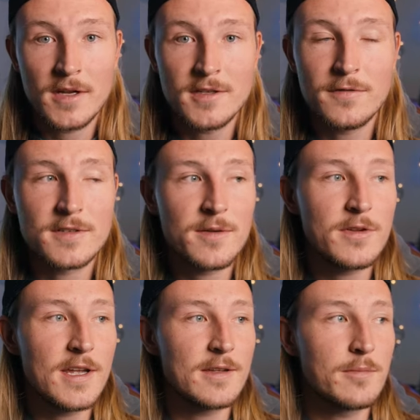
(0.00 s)
also for someone
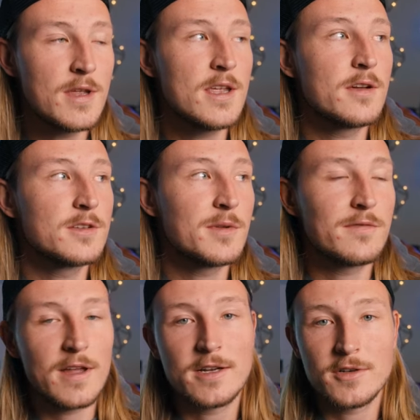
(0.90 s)
like me who's been
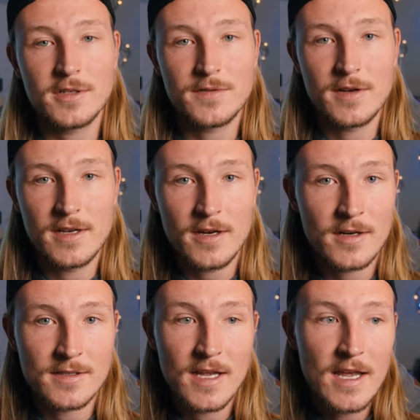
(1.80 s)
flying drones for
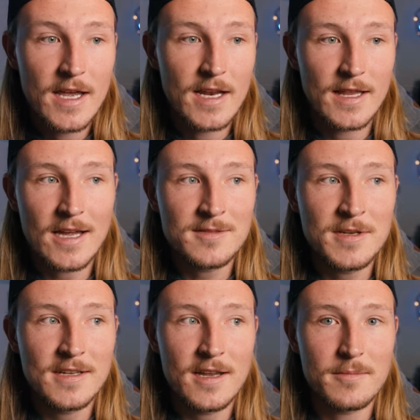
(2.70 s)
years, it allows me
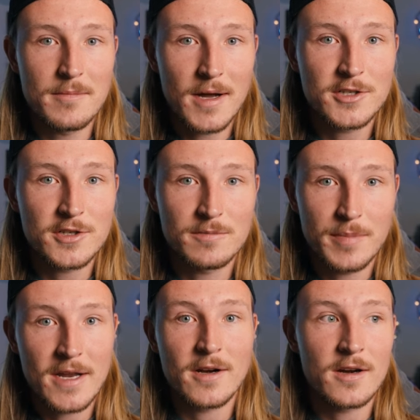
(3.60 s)
to get much
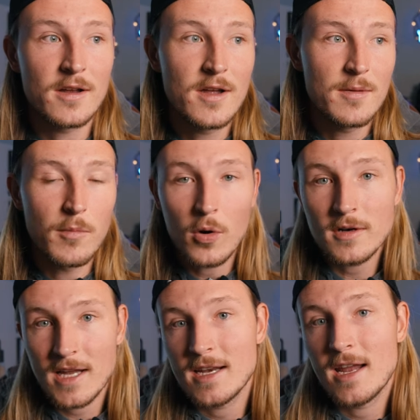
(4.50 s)
better, more
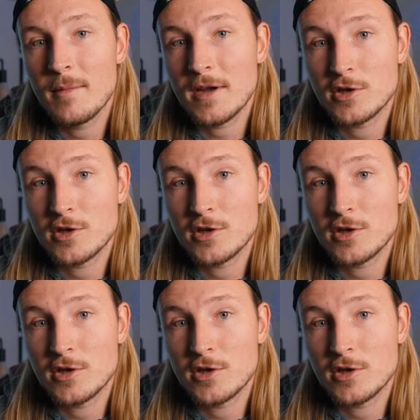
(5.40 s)
dynamic